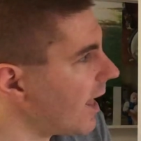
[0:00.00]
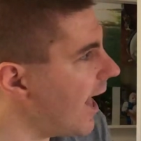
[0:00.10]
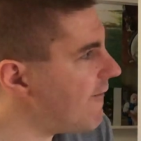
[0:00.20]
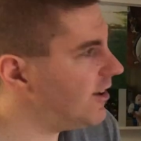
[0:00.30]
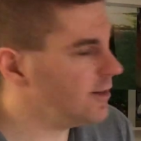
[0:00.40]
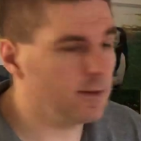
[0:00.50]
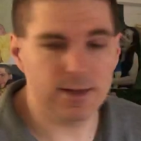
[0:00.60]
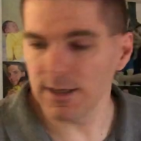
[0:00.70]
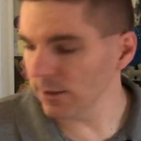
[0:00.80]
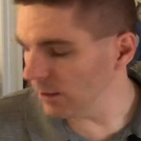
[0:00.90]
having said
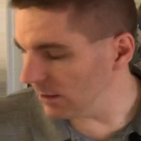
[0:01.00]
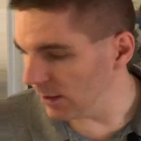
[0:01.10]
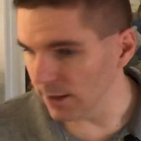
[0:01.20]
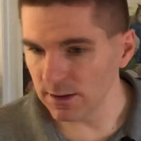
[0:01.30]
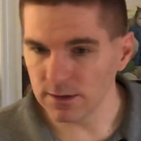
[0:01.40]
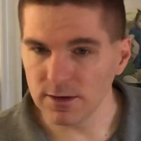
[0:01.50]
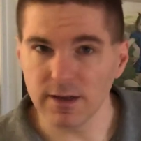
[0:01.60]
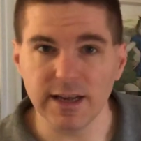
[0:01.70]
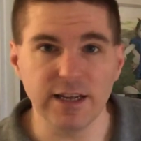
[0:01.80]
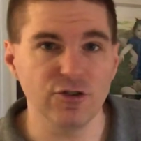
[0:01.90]
that, the
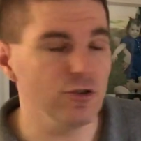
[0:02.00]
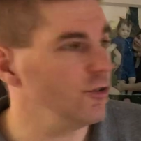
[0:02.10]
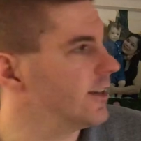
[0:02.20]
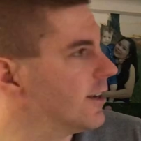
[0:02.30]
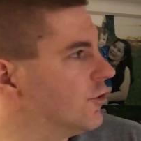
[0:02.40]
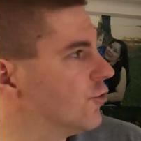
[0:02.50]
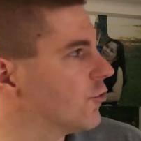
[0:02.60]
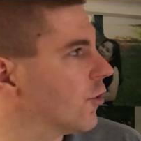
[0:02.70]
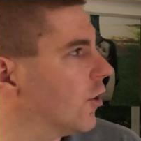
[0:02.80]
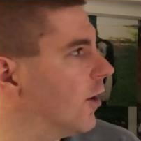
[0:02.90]
Angels got to
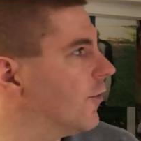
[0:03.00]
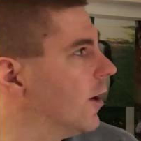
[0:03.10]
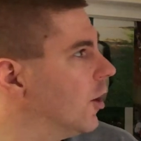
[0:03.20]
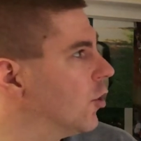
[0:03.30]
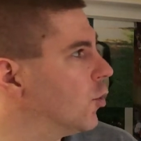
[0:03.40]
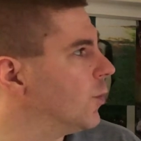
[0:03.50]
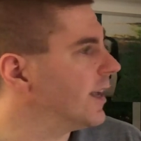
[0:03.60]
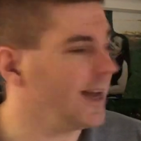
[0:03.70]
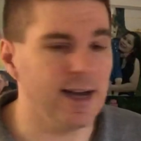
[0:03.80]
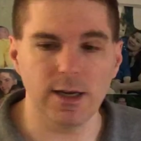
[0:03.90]
start off the week